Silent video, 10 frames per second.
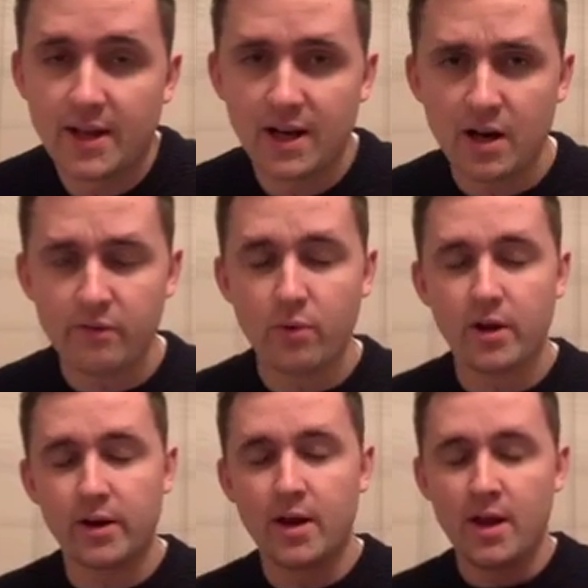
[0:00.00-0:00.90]
Hello
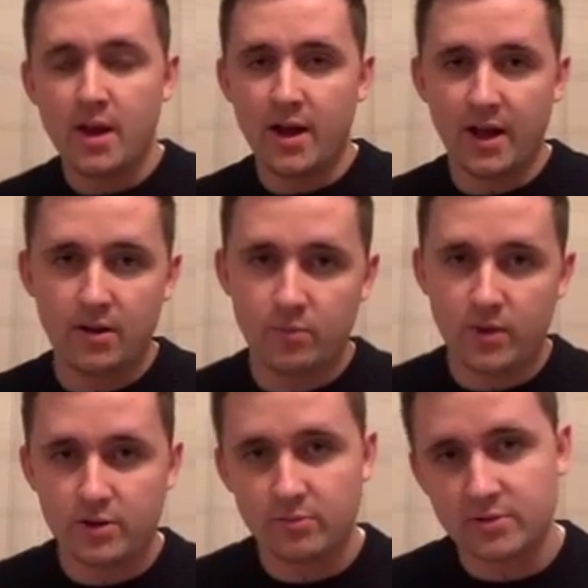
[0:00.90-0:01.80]
everyone, and
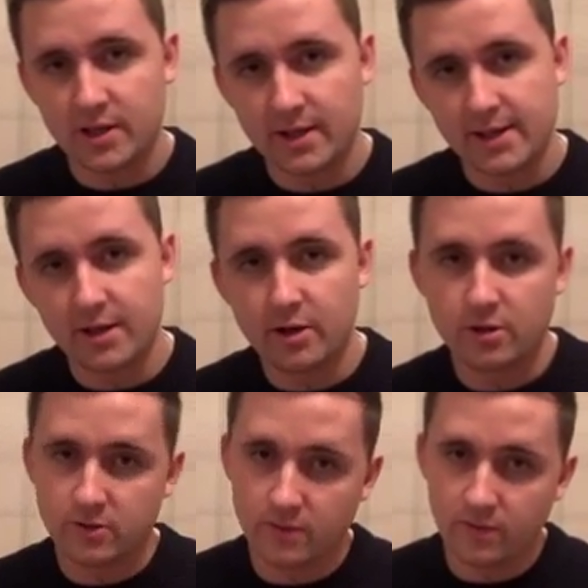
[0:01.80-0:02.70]
welcome to Lucky
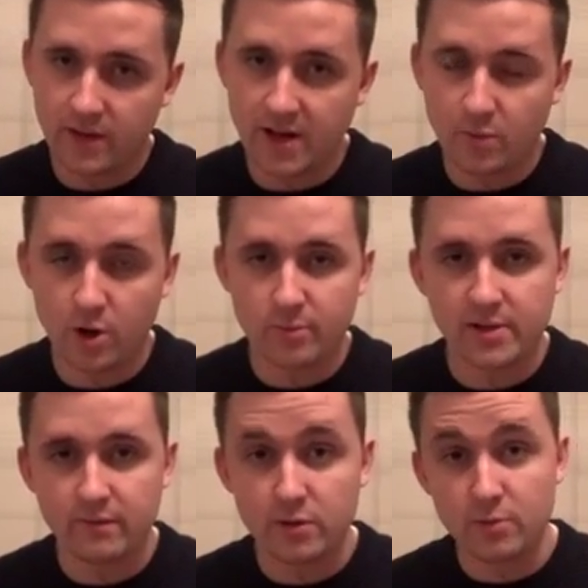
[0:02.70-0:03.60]
Loaders 15, where I'll be
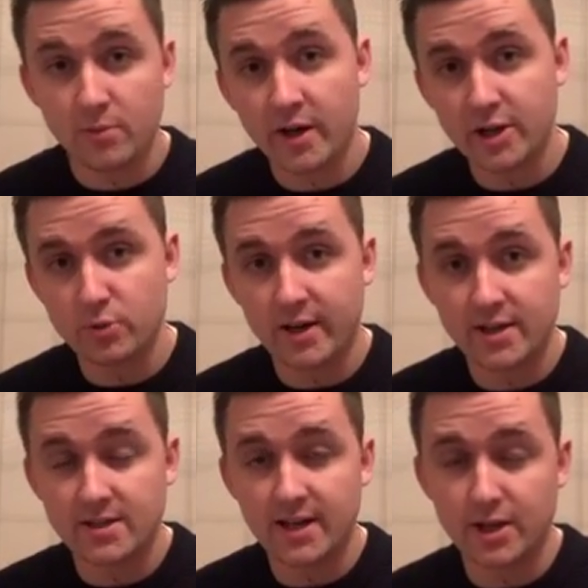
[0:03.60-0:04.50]
giving you my each way
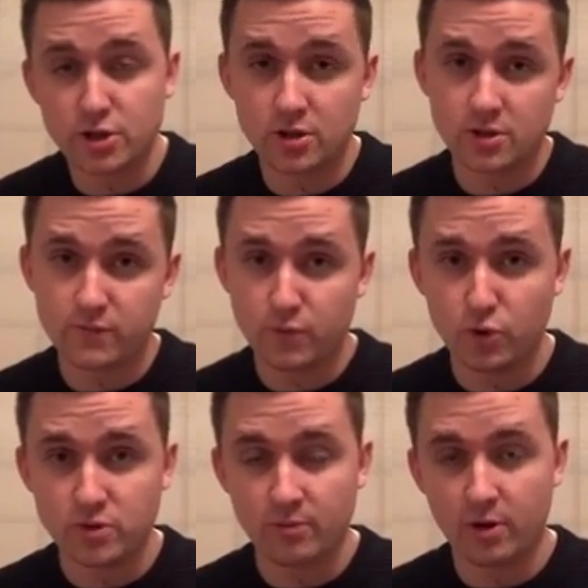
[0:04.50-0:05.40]
selections
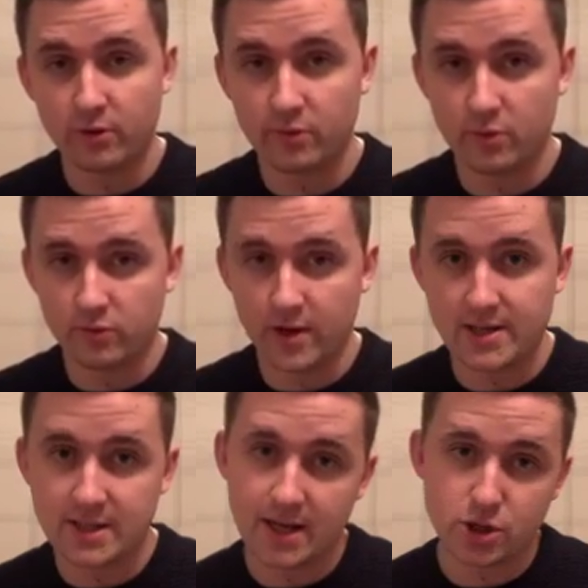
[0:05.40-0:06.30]
for tomorrow's horse
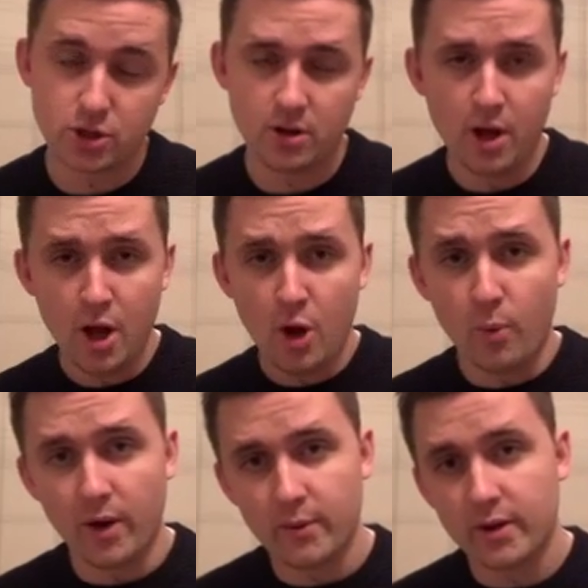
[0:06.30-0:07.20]
race in action,
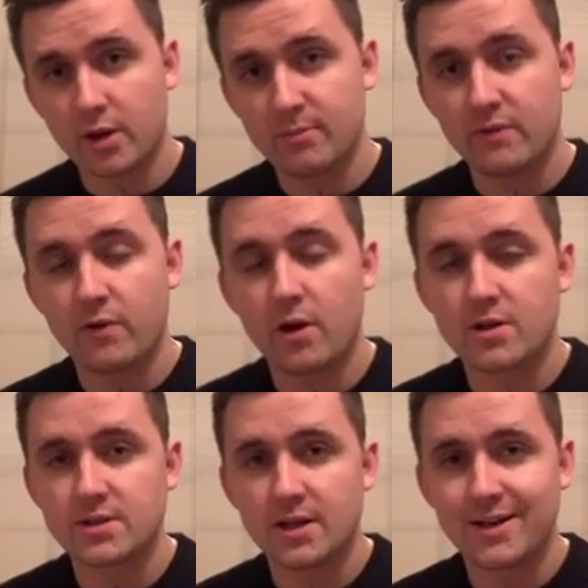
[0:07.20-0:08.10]
where we're going to be
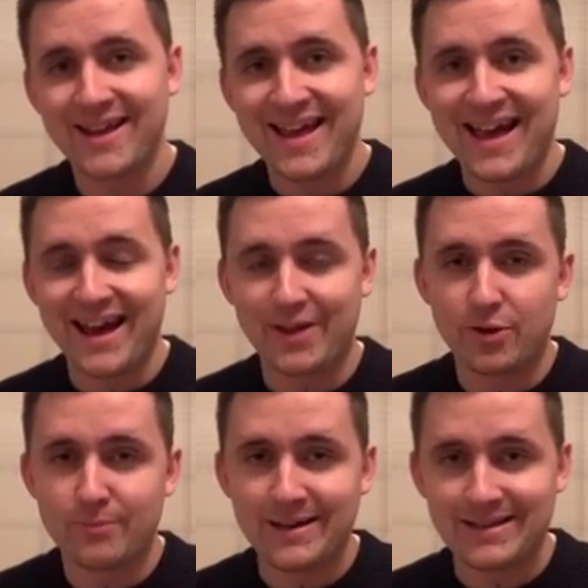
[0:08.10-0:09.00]
focusing at
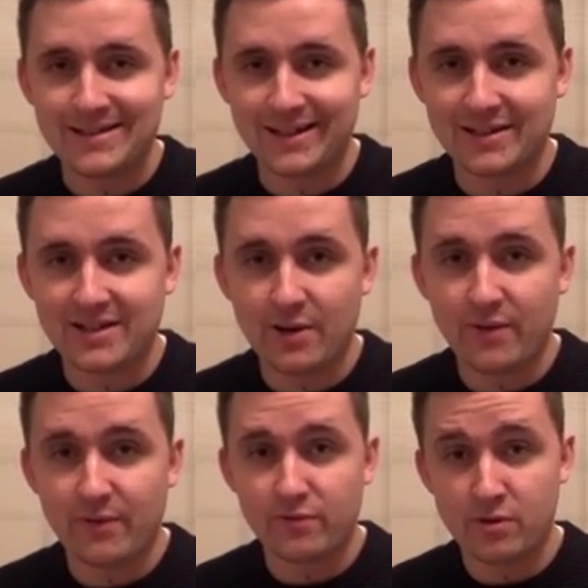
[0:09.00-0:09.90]
the meeting in South
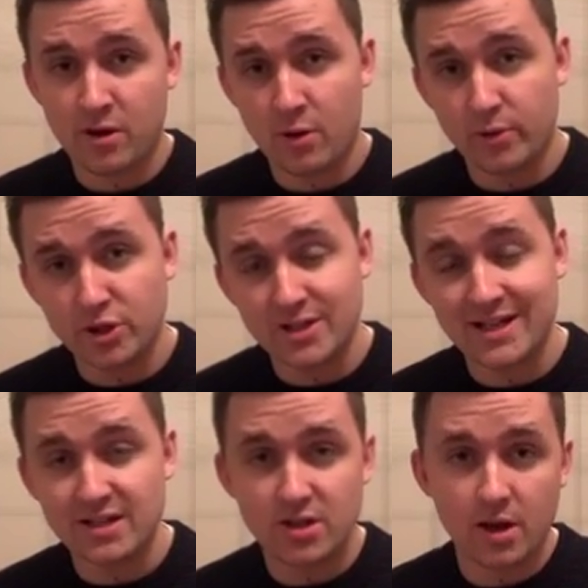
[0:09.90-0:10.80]
Africa, which is
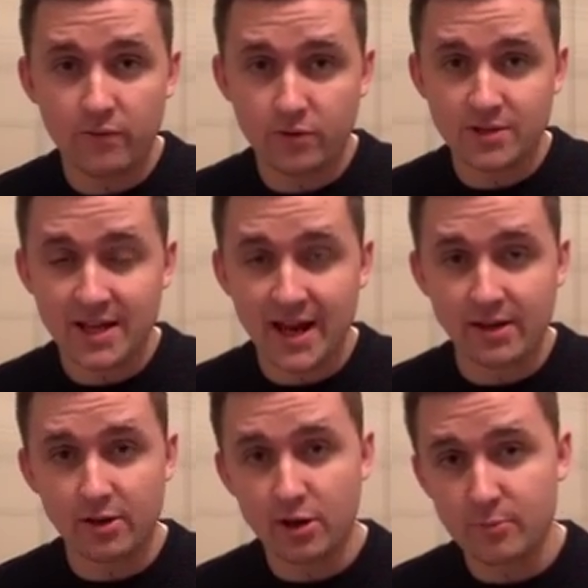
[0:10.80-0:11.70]
at
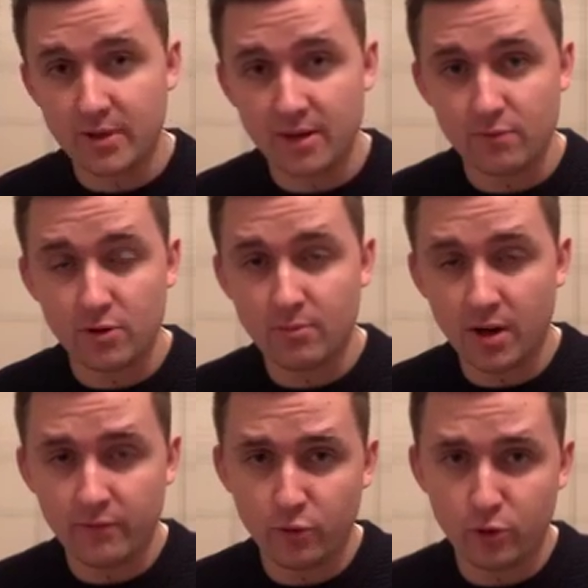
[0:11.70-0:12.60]
Turffontein, and I'll be giving you
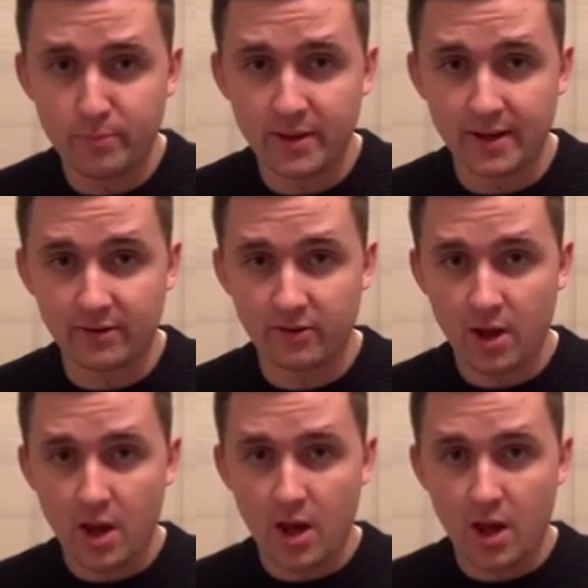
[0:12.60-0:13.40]
my four picks